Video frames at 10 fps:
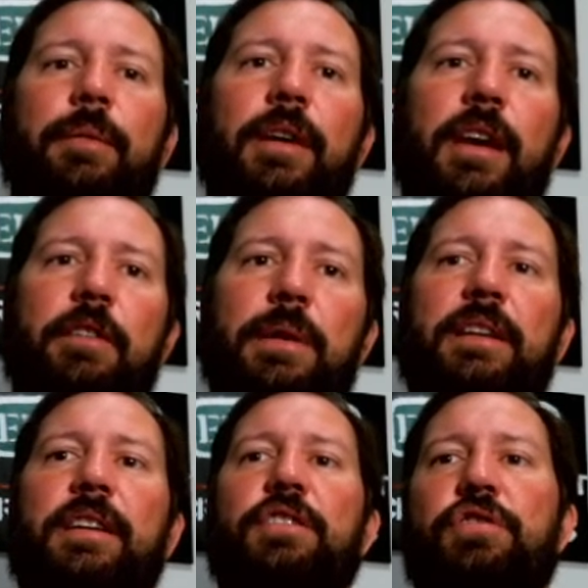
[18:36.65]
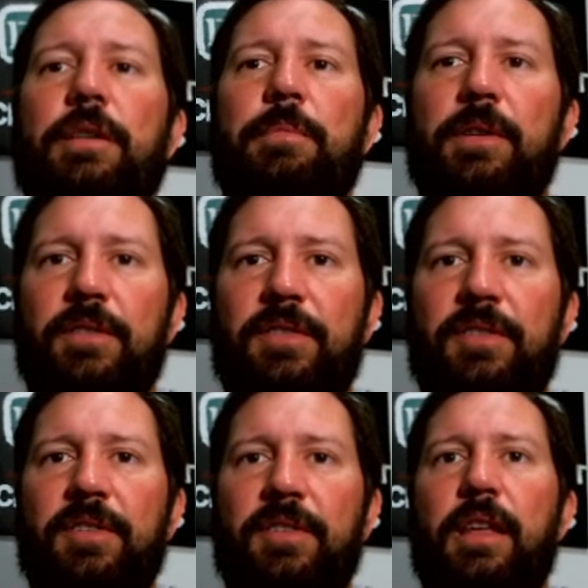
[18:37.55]
everybody
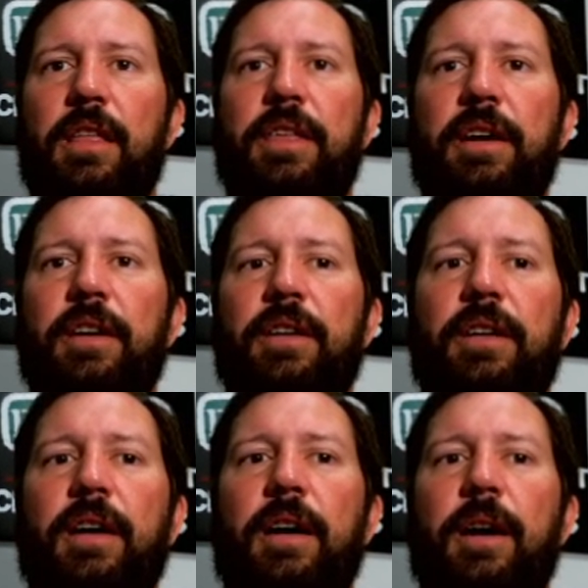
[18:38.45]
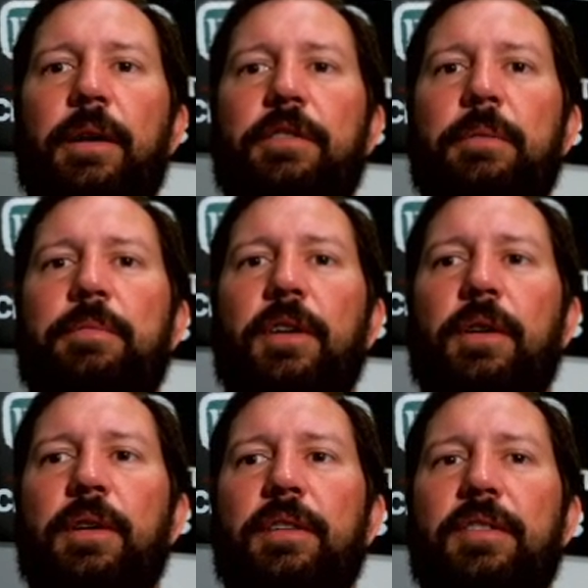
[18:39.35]
contributes their
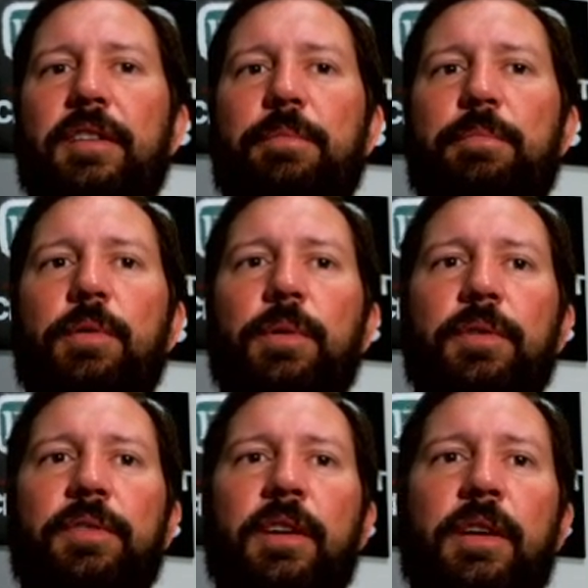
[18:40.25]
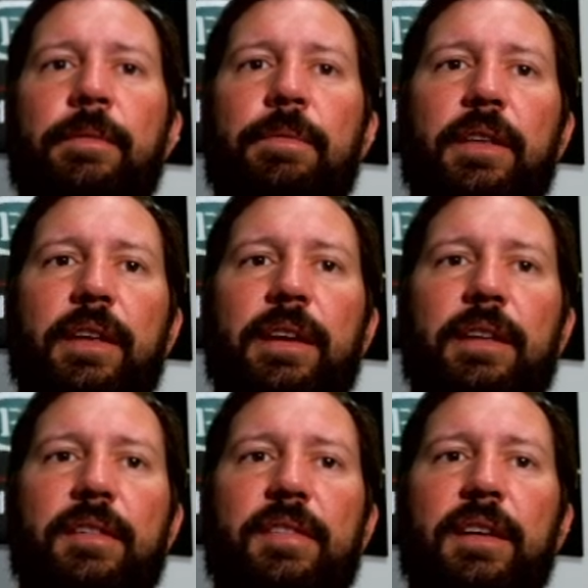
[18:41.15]
crypto into these pools, and they
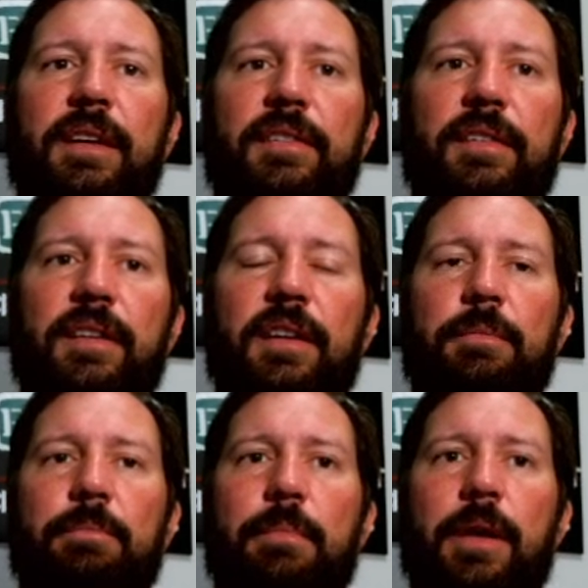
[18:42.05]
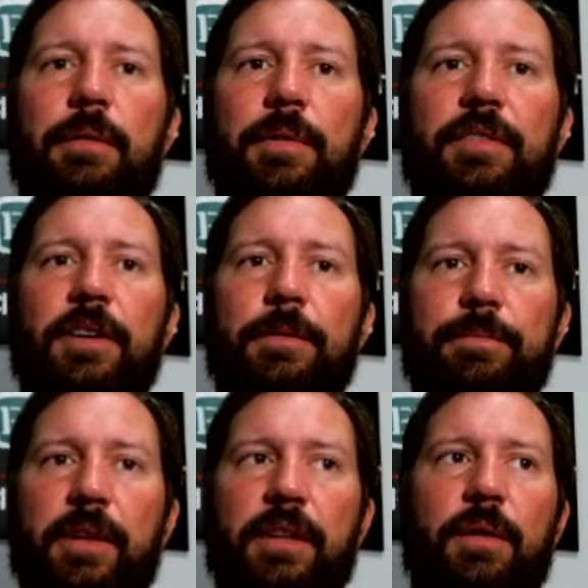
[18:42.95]
get the tickets in
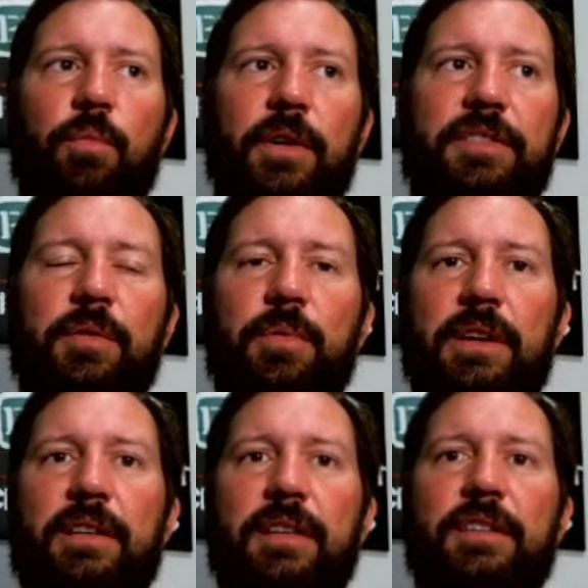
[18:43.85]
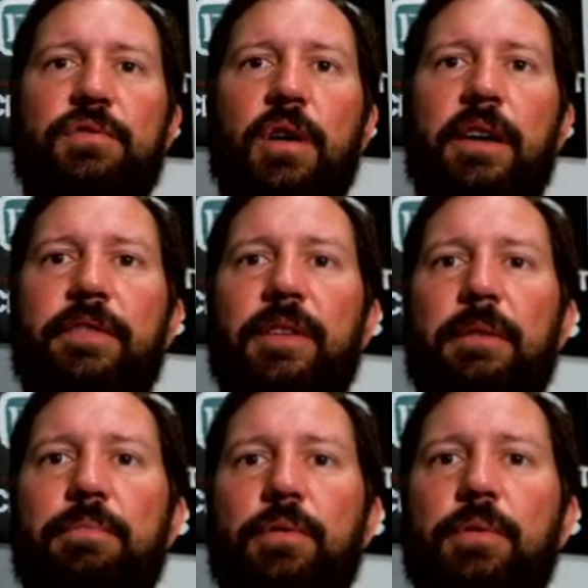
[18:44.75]
return. And then once a week they draw from
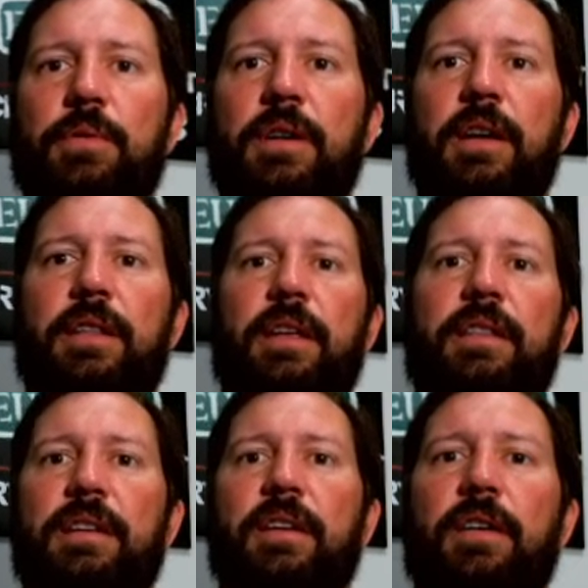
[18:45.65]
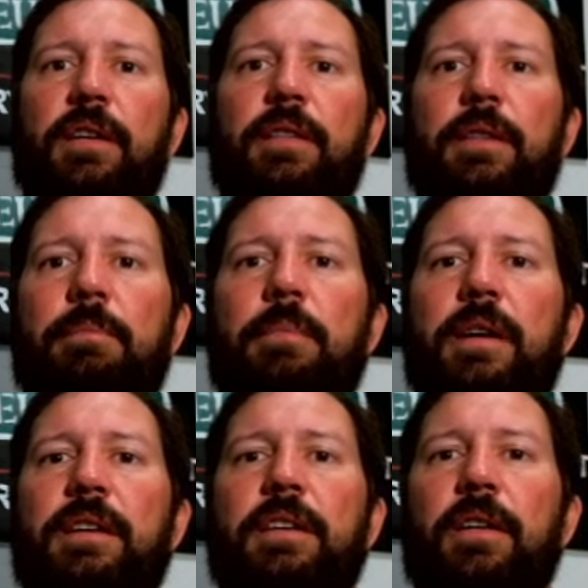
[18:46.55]
that pool, and then the
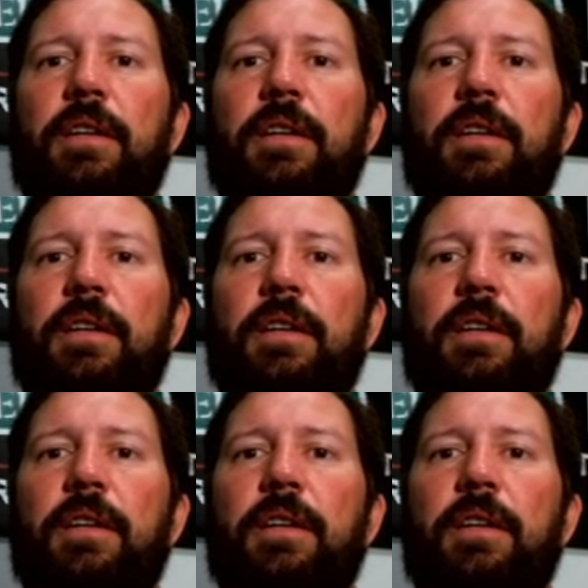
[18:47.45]
money